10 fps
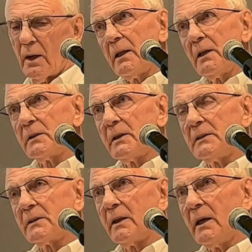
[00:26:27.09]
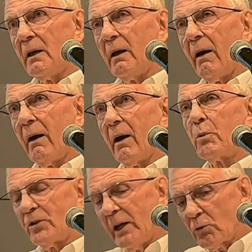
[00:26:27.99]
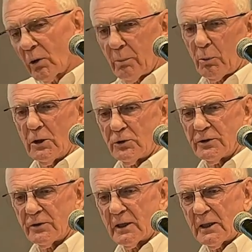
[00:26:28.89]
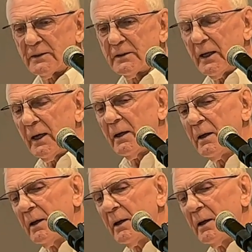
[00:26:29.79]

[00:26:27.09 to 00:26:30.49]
These are the procedural approaches that I see.